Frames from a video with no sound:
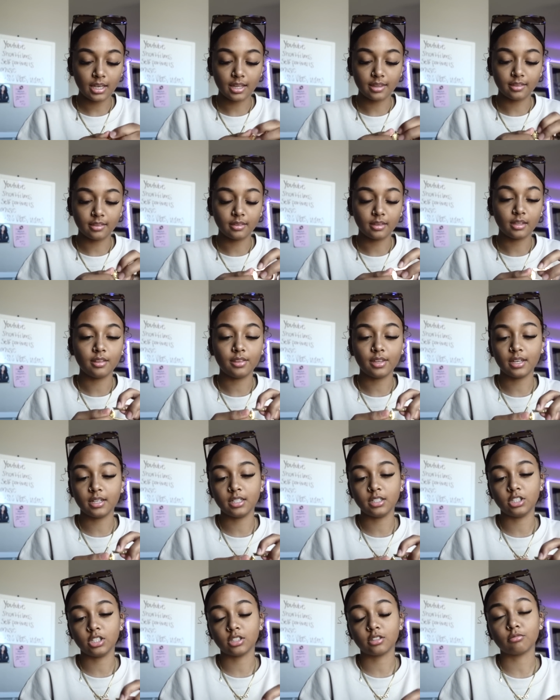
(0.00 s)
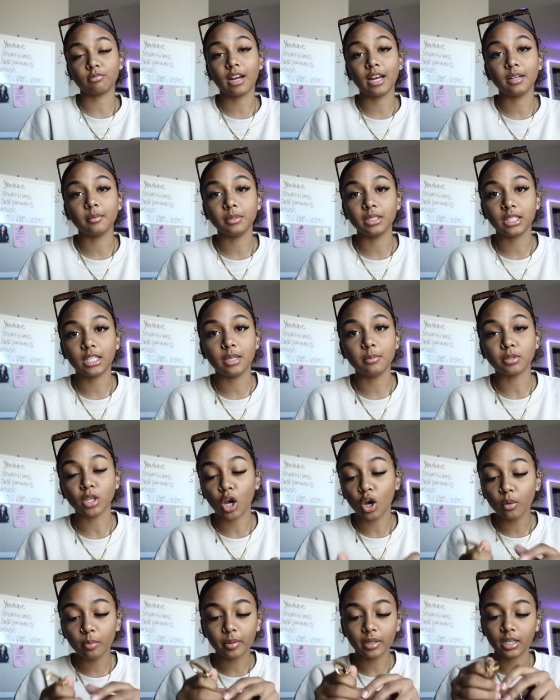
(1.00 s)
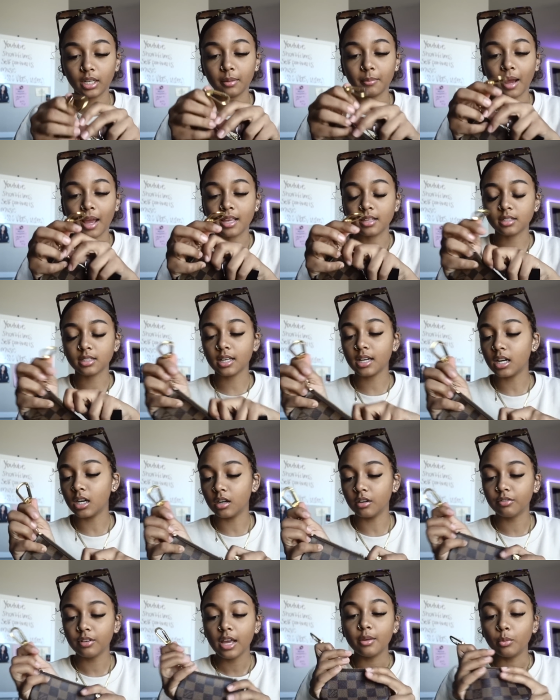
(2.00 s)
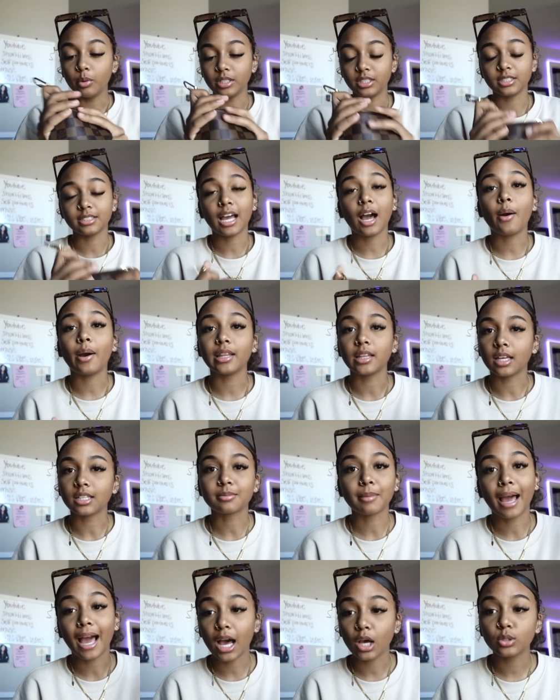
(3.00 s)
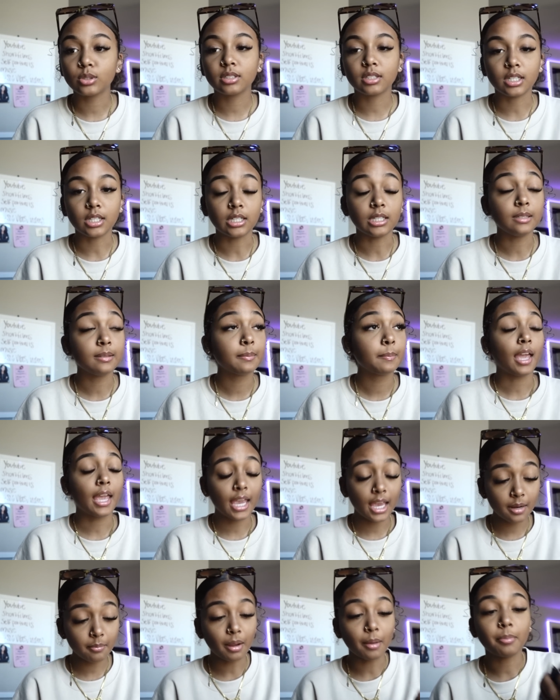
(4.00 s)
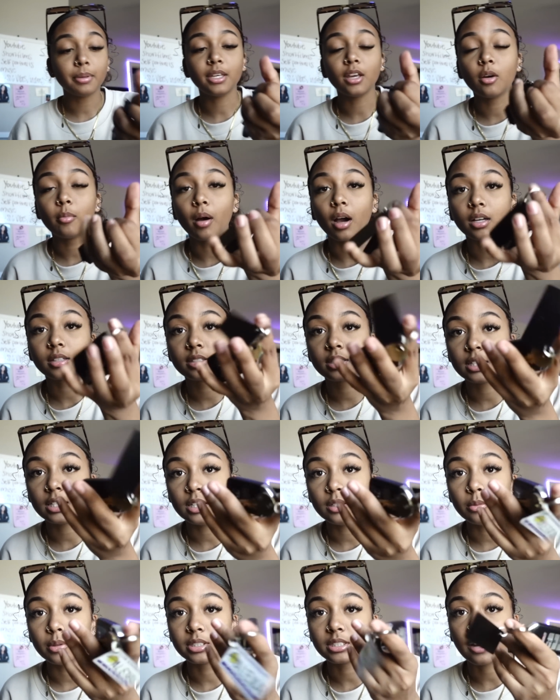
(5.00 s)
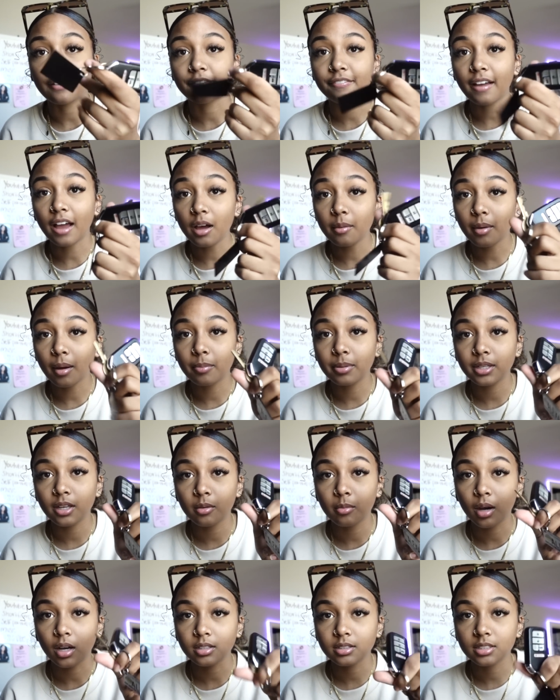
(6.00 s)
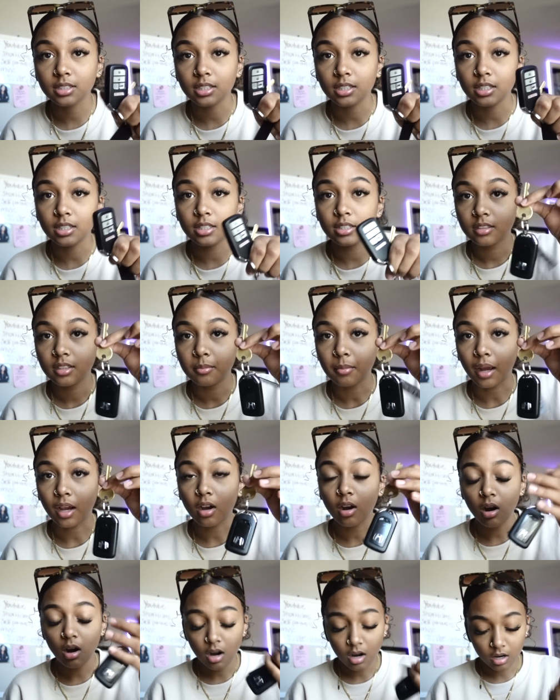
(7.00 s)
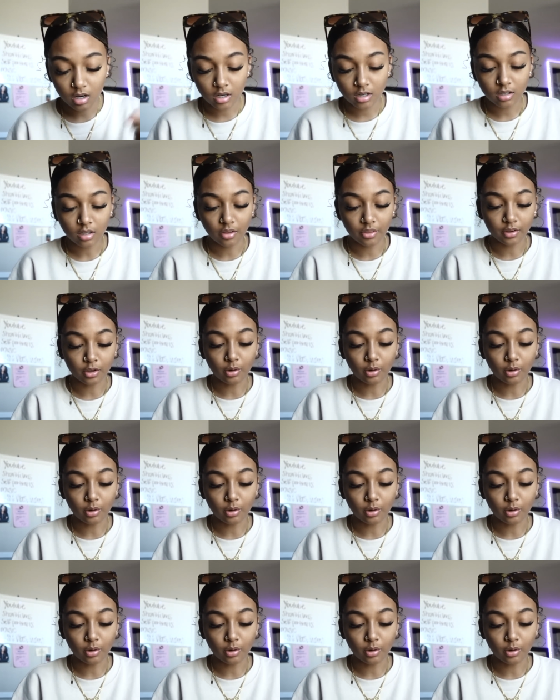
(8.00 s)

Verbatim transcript: and then it just randomly keeps opening by itself, which is how I lost my house key and my P.O. box key, which I found my P.O. box key in my car on the